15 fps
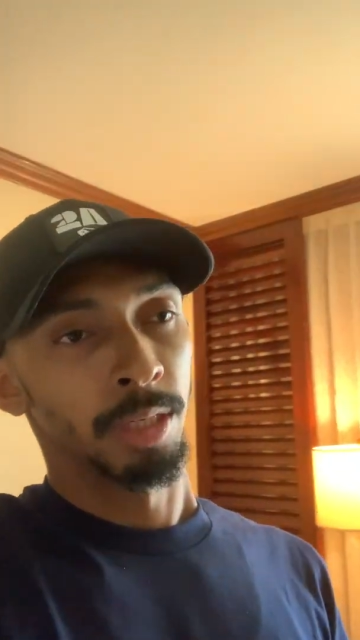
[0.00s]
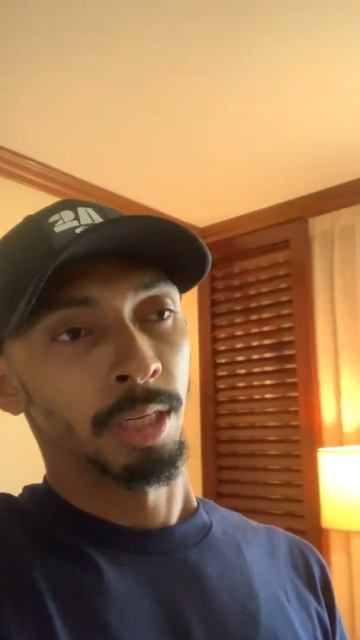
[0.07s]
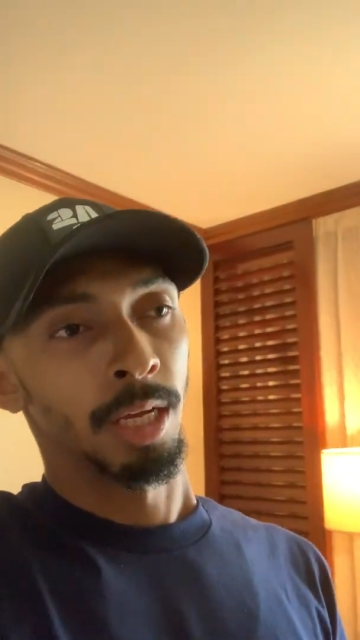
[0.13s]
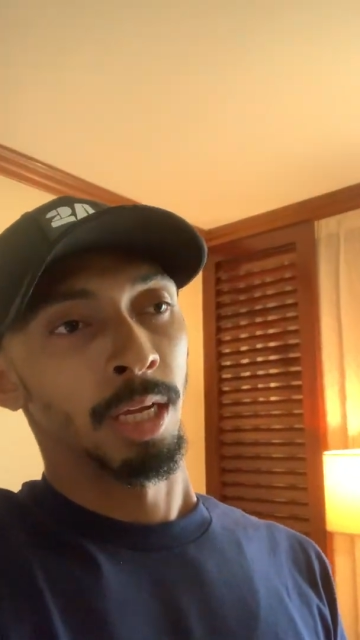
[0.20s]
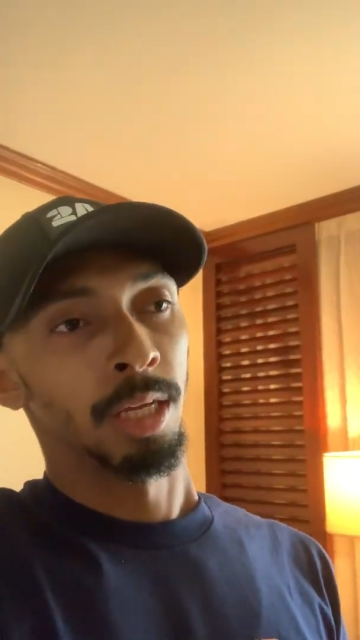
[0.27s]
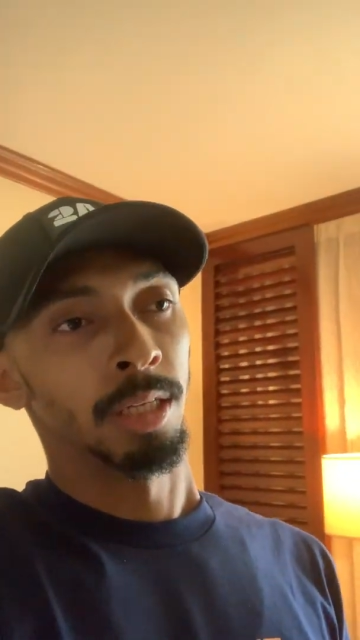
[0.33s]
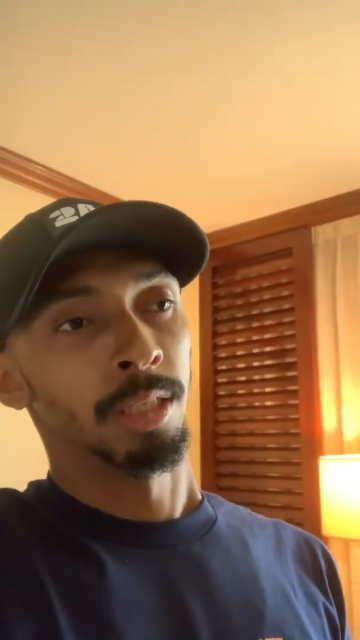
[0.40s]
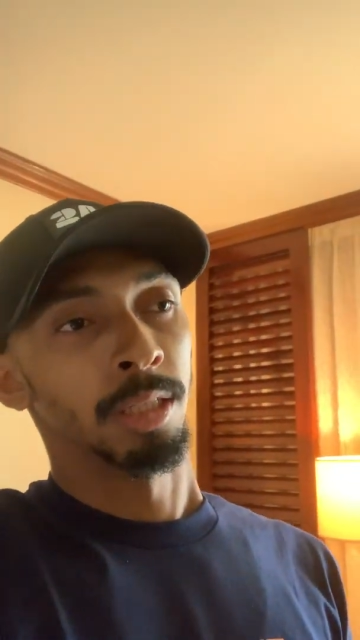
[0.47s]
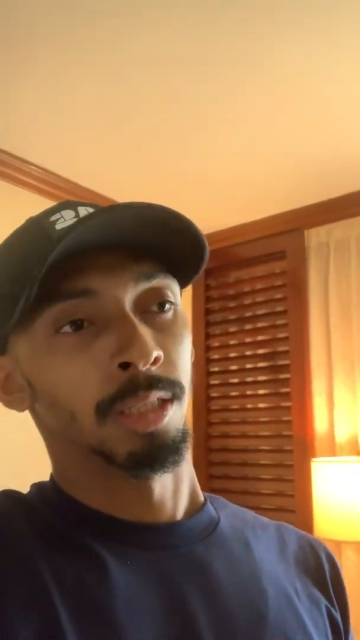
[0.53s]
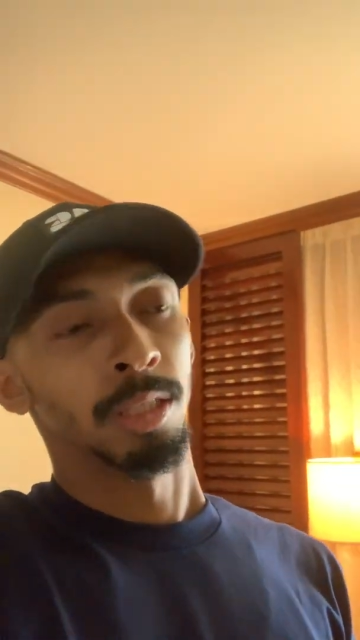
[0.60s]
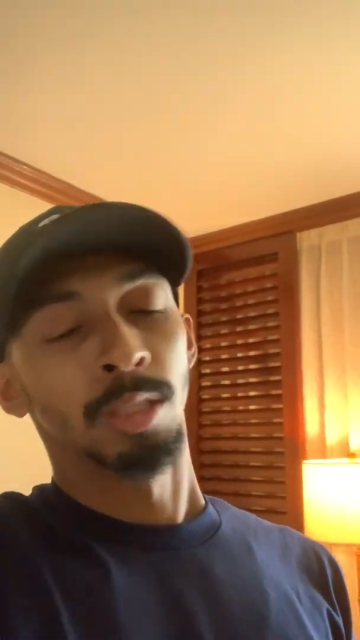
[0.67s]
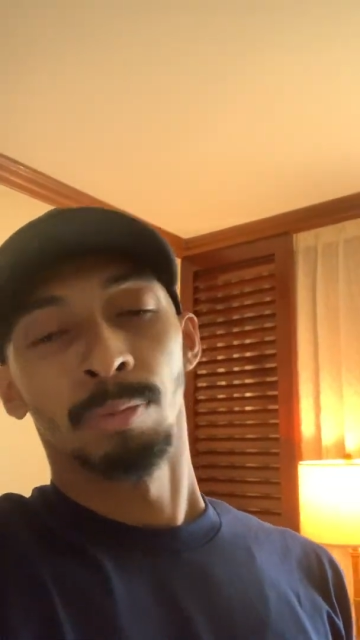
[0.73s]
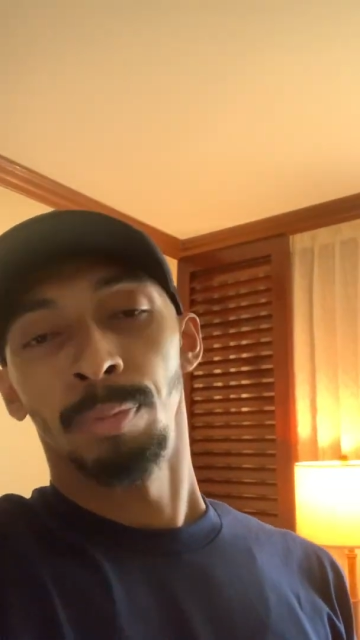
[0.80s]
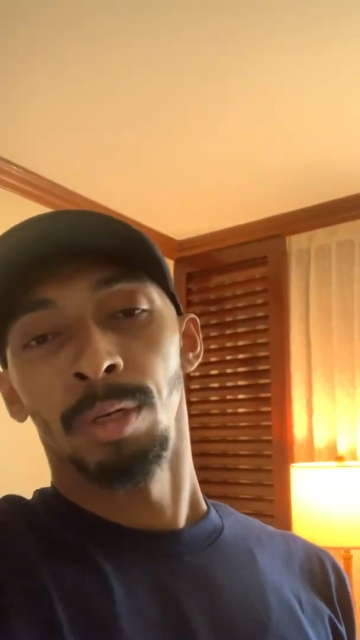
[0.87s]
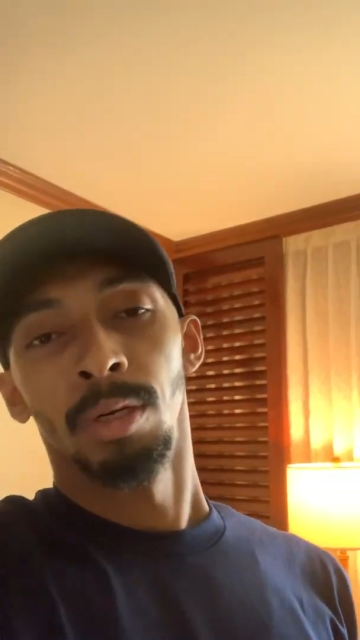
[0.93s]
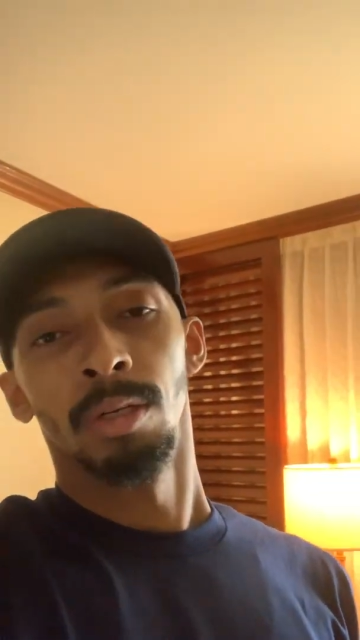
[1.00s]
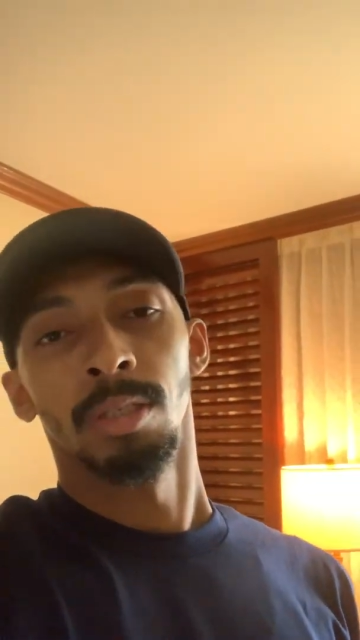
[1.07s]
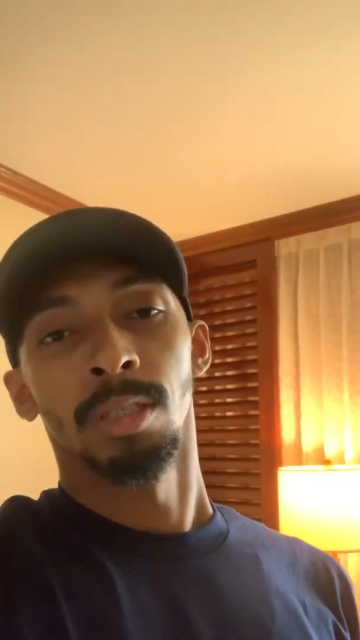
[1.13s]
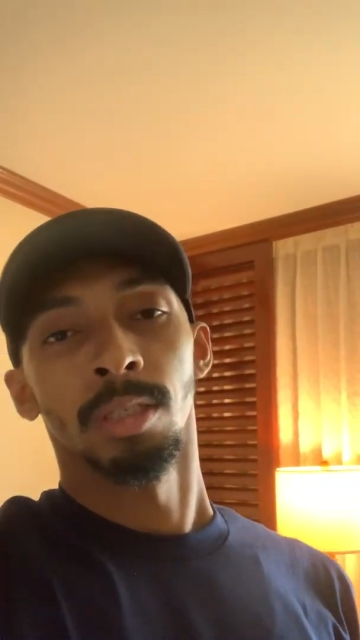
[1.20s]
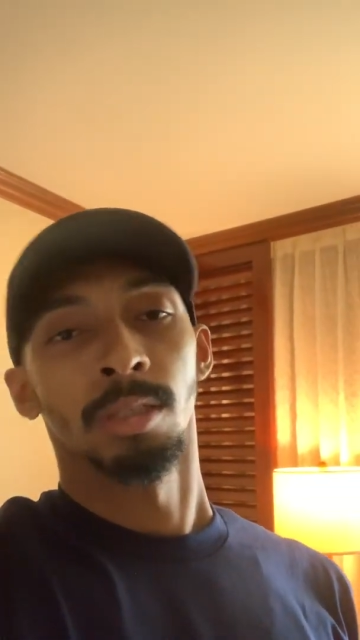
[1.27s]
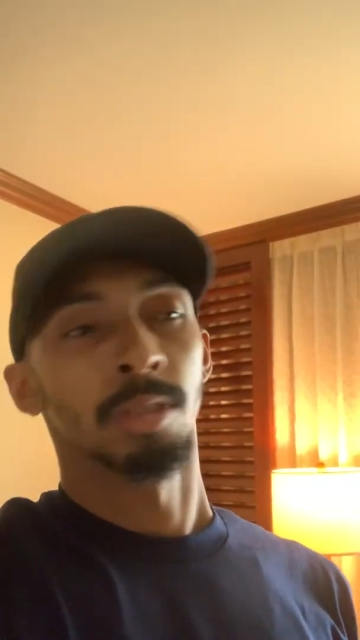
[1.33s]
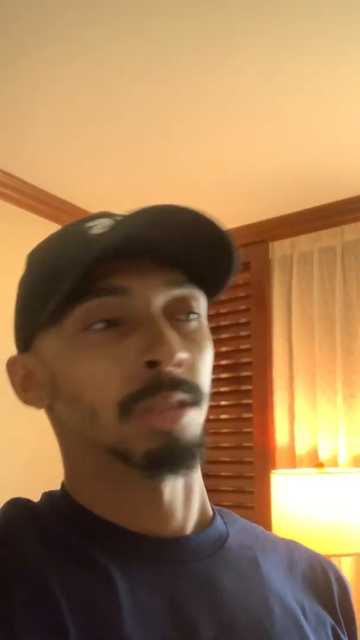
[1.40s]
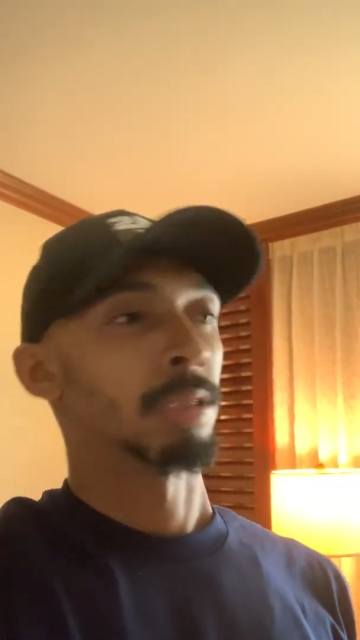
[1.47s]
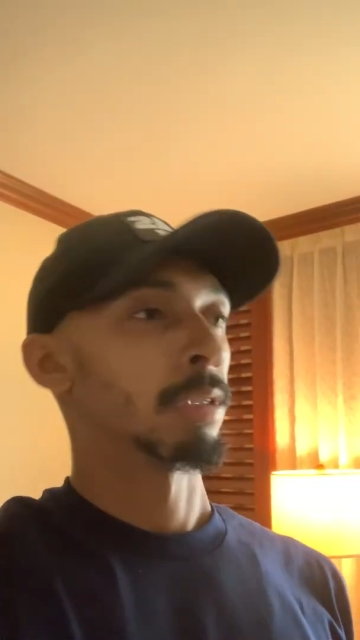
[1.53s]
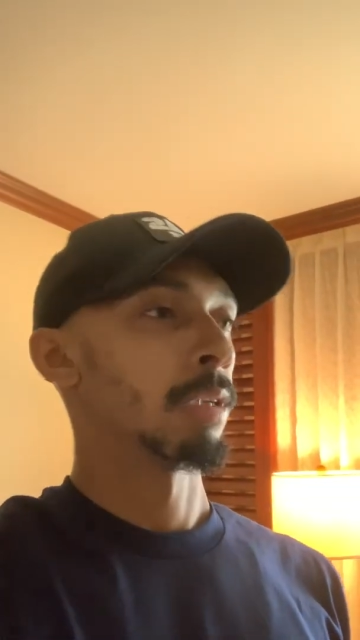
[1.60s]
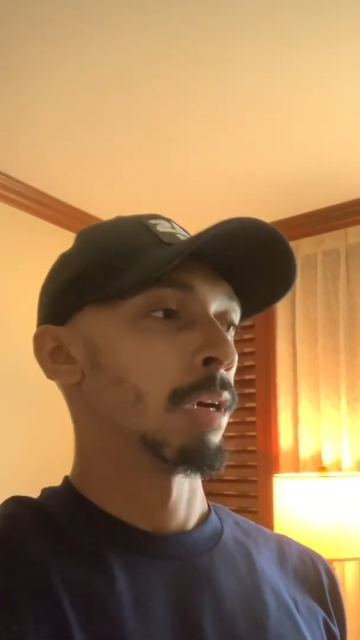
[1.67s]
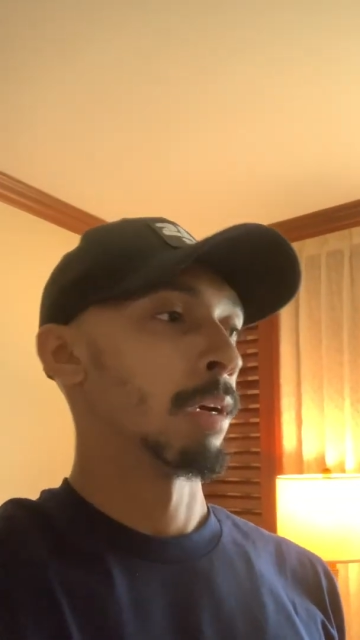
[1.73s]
and this spirit just